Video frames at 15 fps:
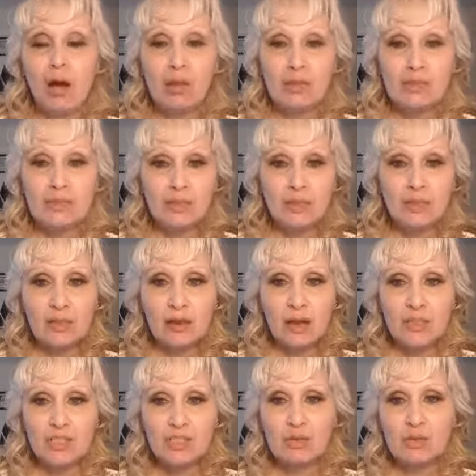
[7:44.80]
All it's going to
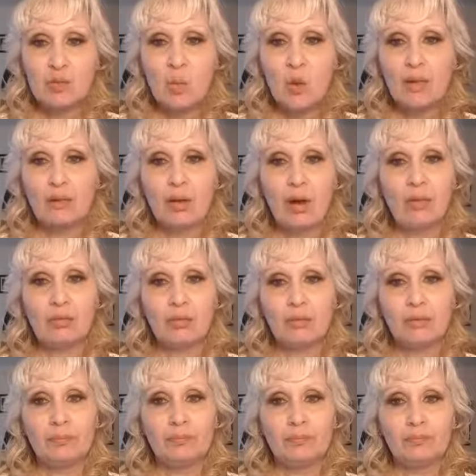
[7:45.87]
cost you is
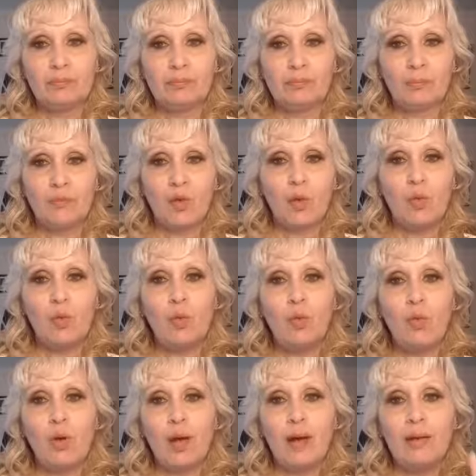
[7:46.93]
$1.
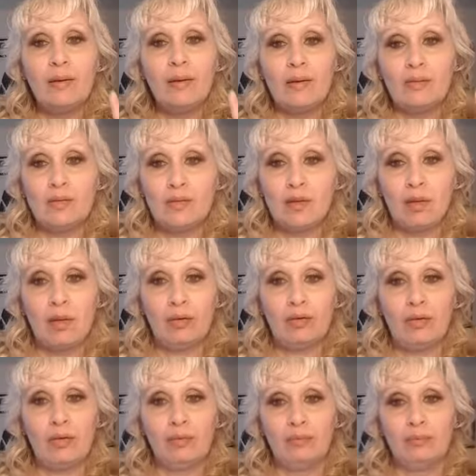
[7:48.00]

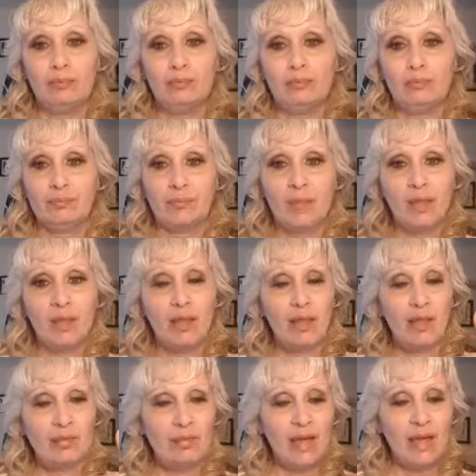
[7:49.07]
$1.
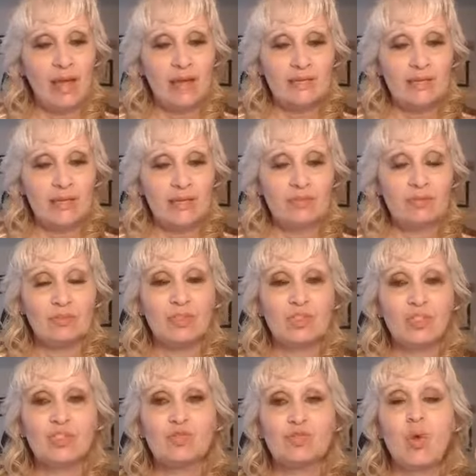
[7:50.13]
That's it.
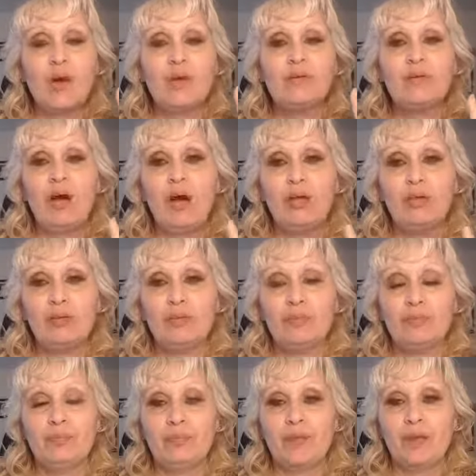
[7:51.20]
Just $1
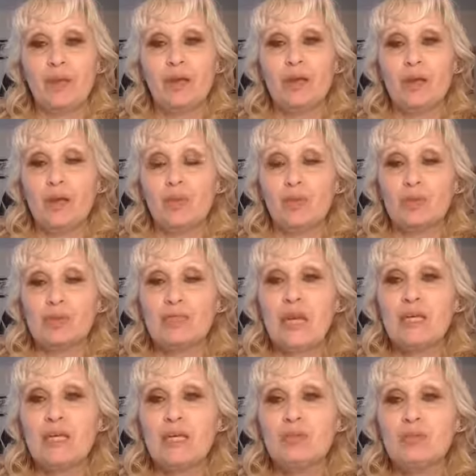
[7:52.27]
will
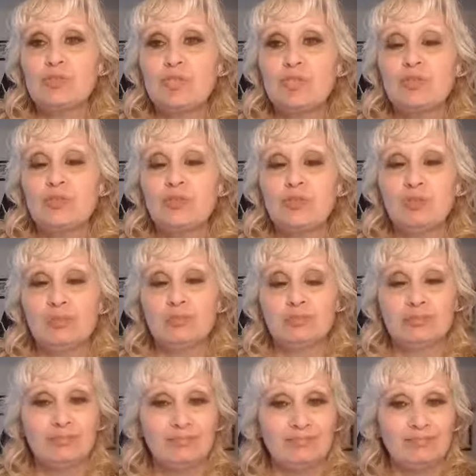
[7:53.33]
take you to
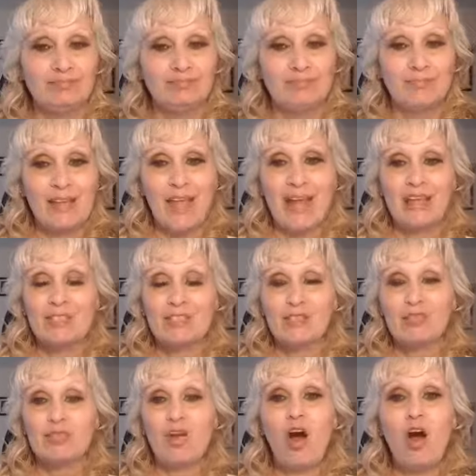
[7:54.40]

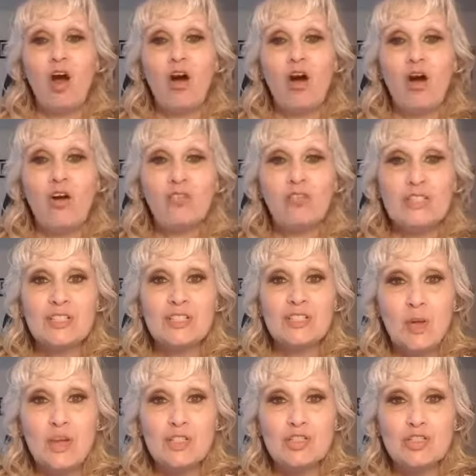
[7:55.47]
answering all these
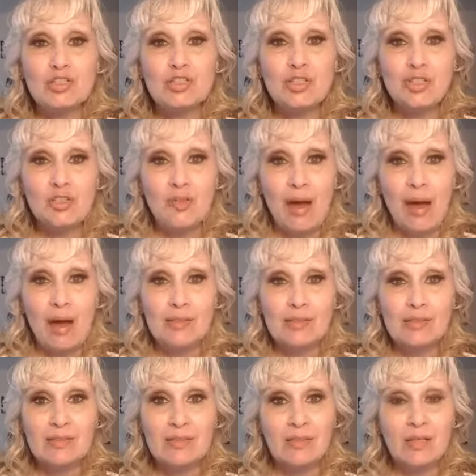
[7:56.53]
questions you've
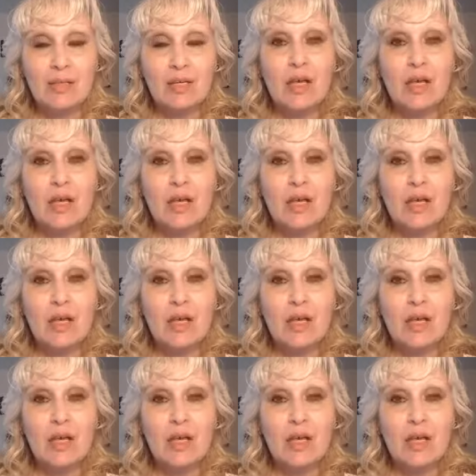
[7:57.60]
asked.